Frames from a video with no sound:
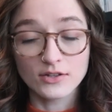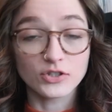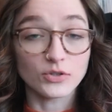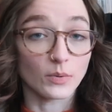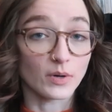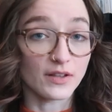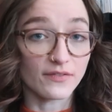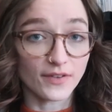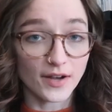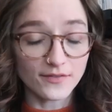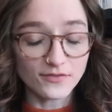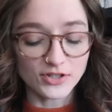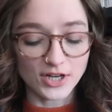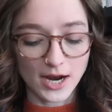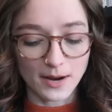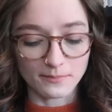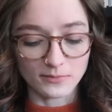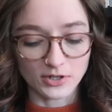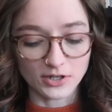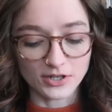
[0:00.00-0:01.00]
25
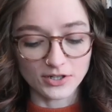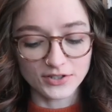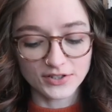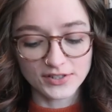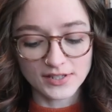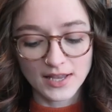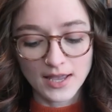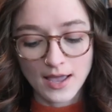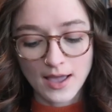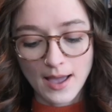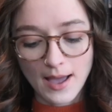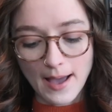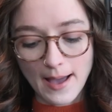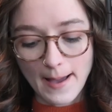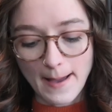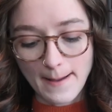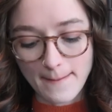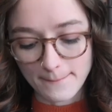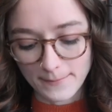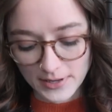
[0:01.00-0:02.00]
chapters,
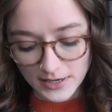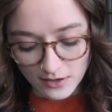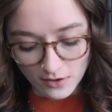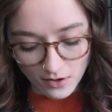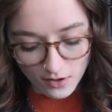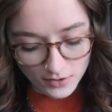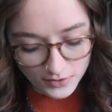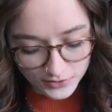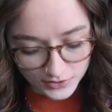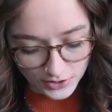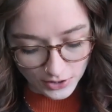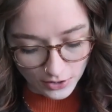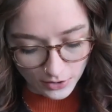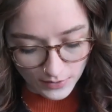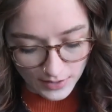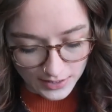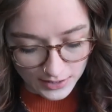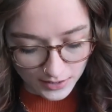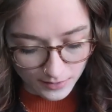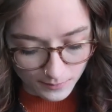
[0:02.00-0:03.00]
but it
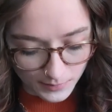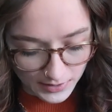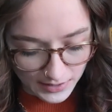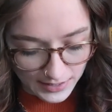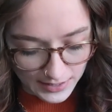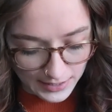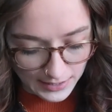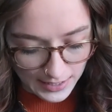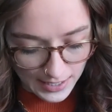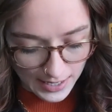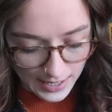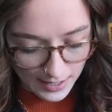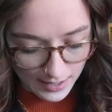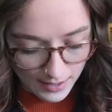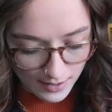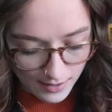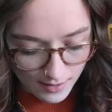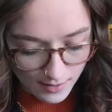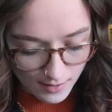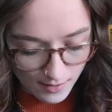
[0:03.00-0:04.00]
also, in the
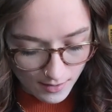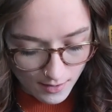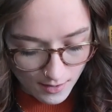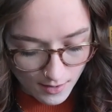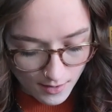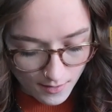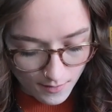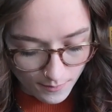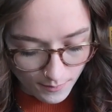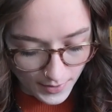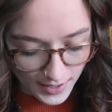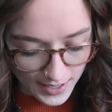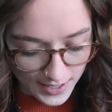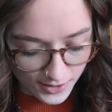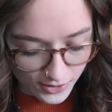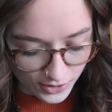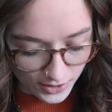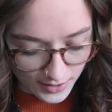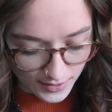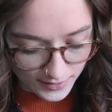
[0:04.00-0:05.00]
beginning
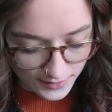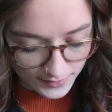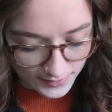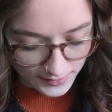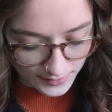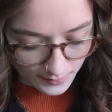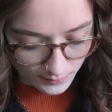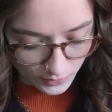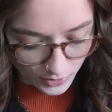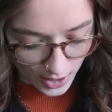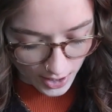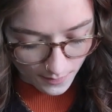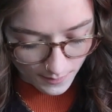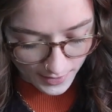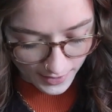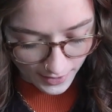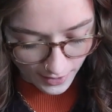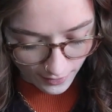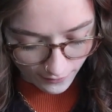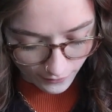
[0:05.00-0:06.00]
pages, I'm trying to
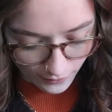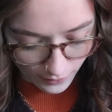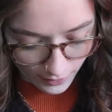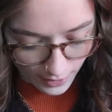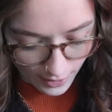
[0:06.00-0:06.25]
be careful